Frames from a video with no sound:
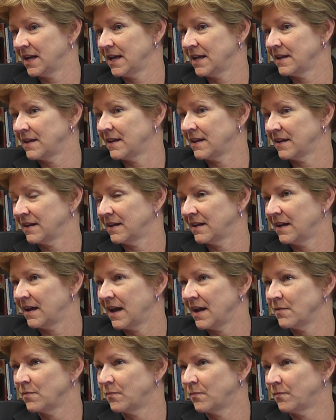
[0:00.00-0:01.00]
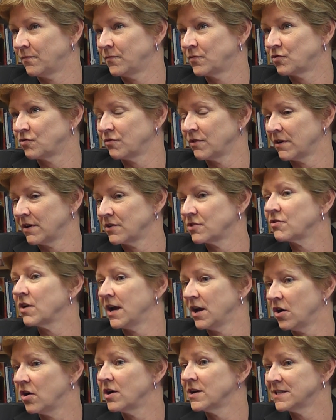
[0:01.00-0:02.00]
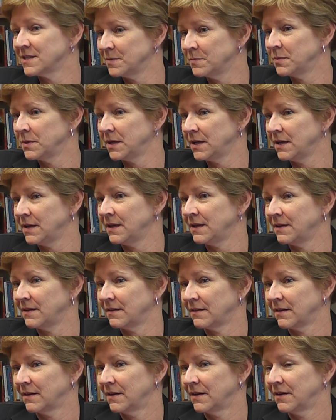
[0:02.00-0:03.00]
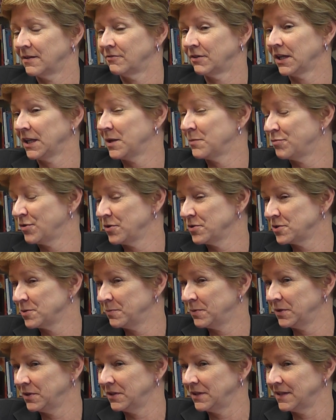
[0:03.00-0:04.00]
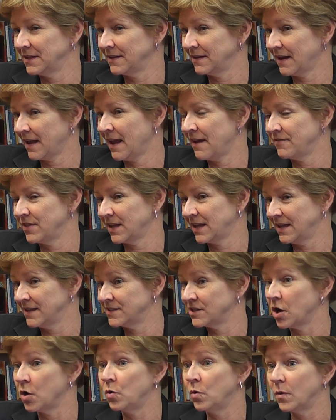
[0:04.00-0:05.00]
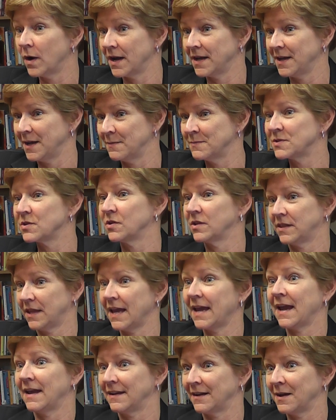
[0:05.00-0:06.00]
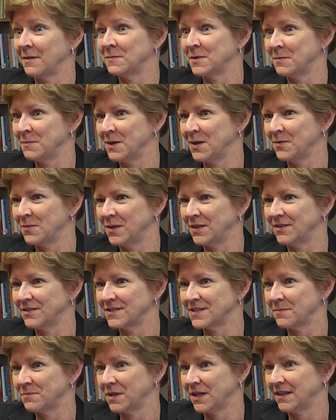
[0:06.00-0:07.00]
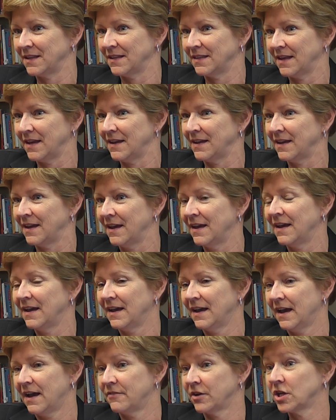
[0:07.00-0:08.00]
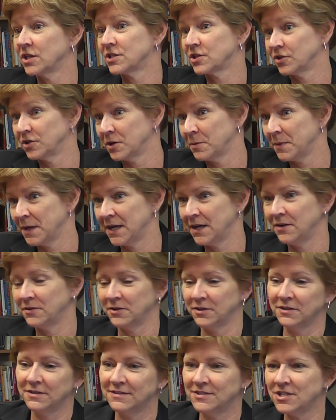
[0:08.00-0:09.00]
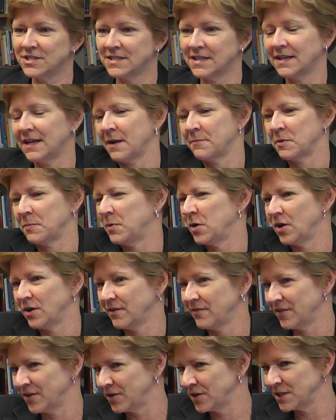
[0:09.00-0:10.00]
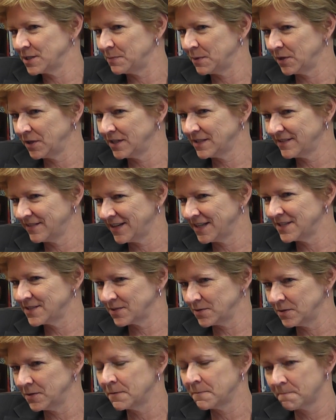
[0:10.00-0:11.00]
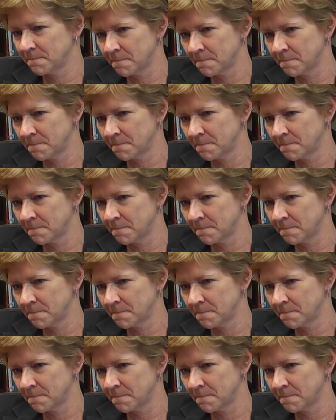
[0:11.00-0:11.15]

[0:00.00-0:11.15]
I try hard to be really approachable and have the kids know who I am, so that they can come to me when there's something that they have a concern about, or just that I'm a part of their experience at high school.